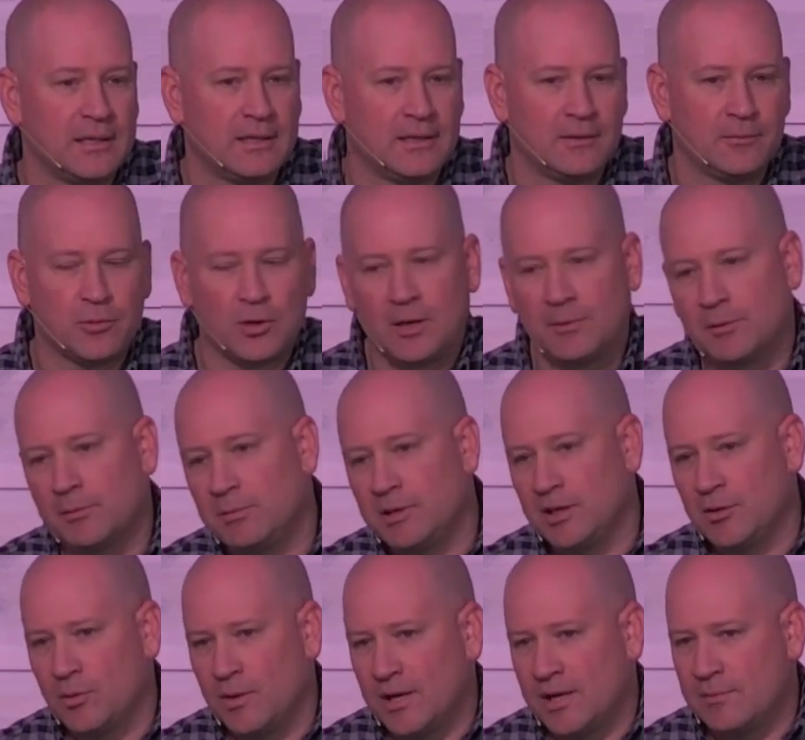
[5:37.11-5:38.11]
and probably
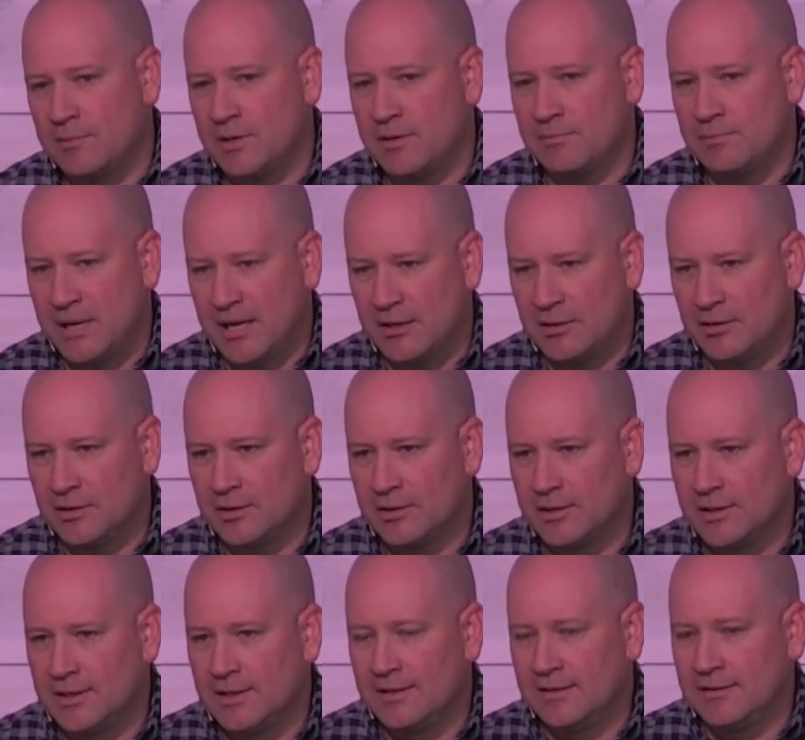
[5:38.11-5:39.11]
quite a bit better
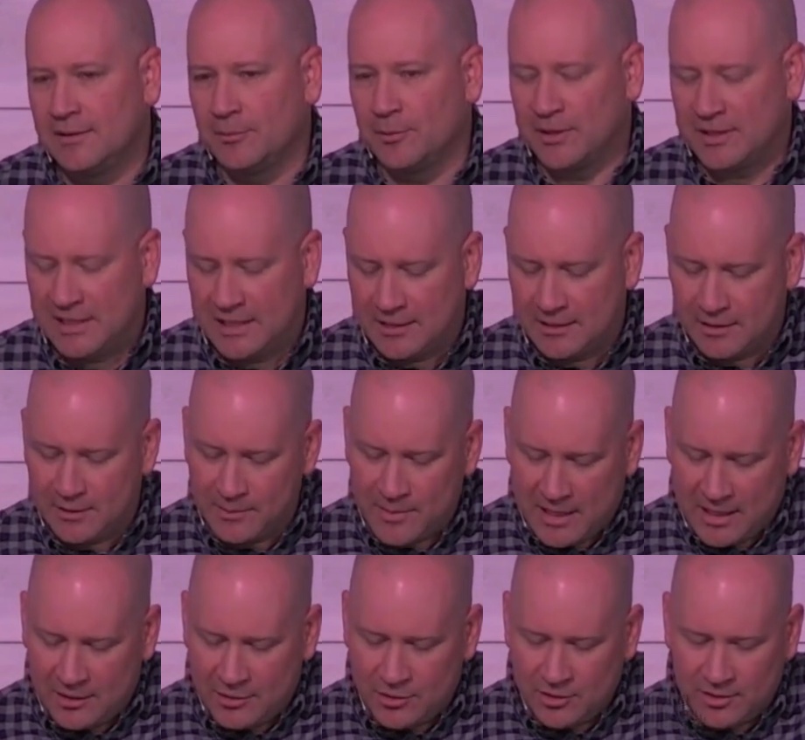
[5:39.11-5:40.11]
than what they could
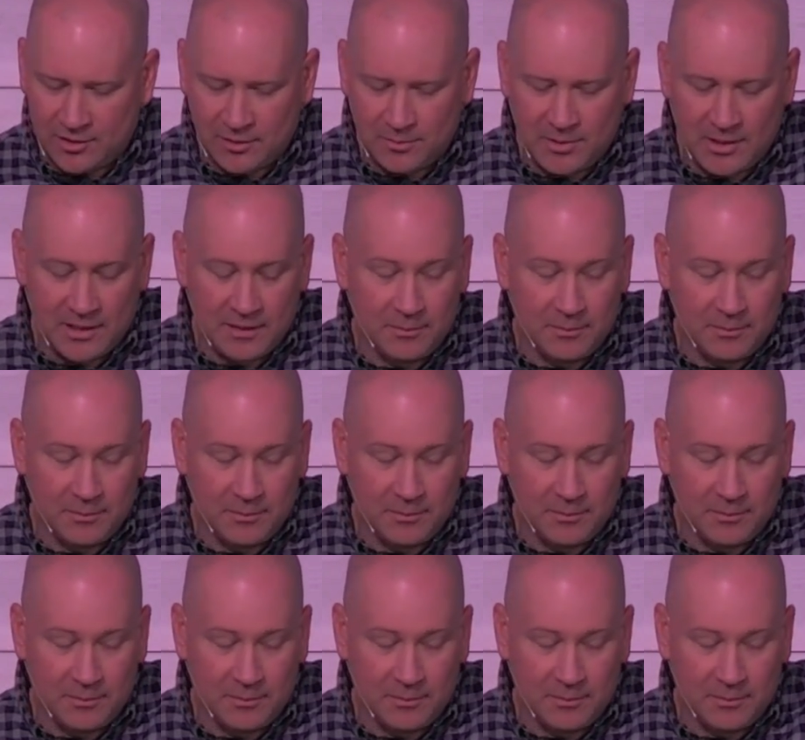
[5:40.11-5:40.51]
imagine to be.